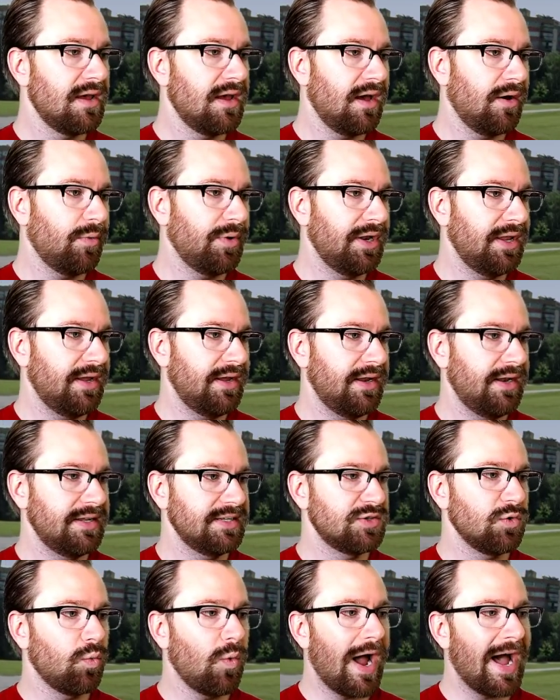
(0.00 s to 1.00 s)
When it
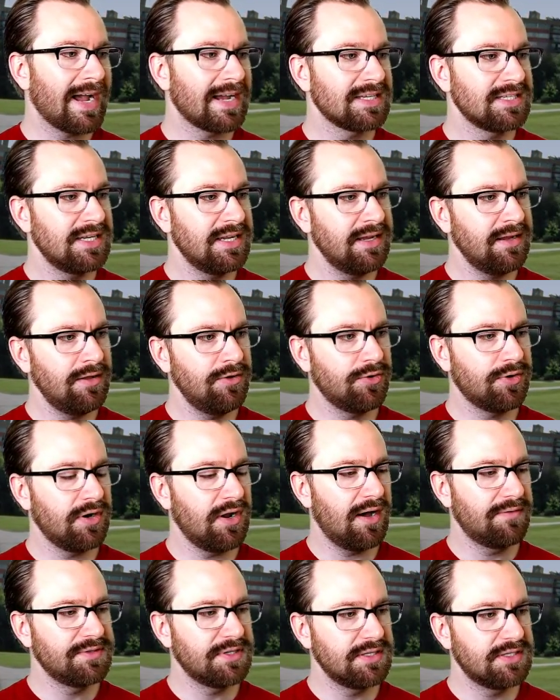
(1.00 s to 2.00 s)
is waxing, you can
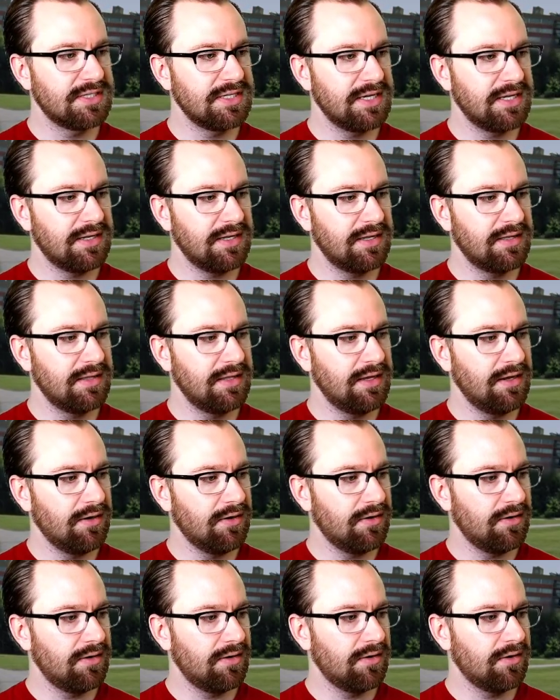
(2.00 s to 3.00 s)
often see it in the
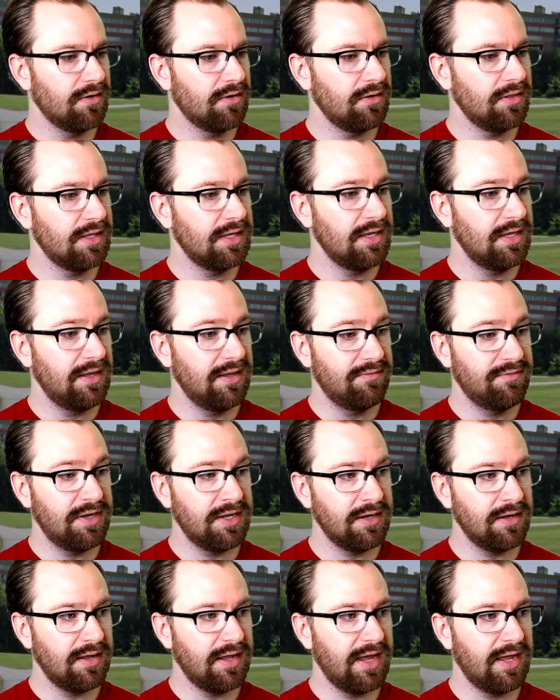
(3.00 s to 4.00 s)
early
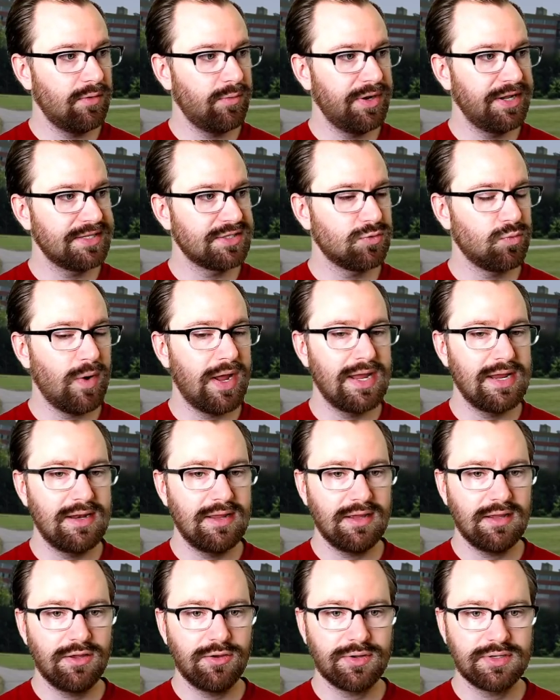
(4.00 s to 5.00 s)
evening, and when it's
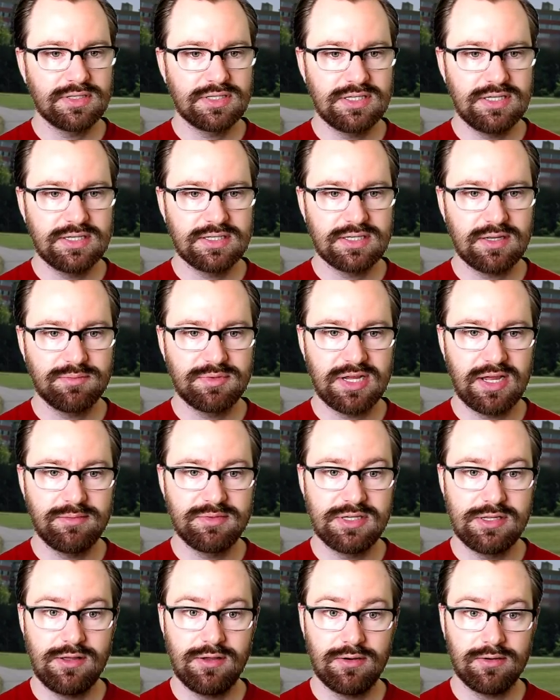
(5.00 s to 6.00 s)
waning, you can see it sometimes
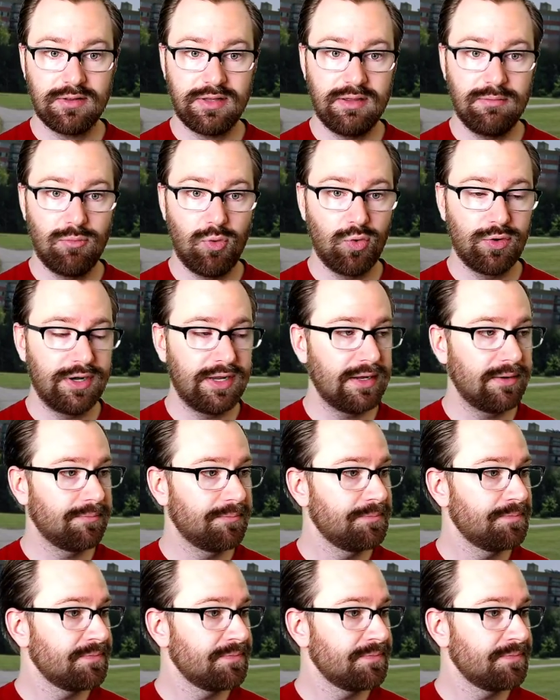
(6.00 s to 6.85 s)
in the early morning.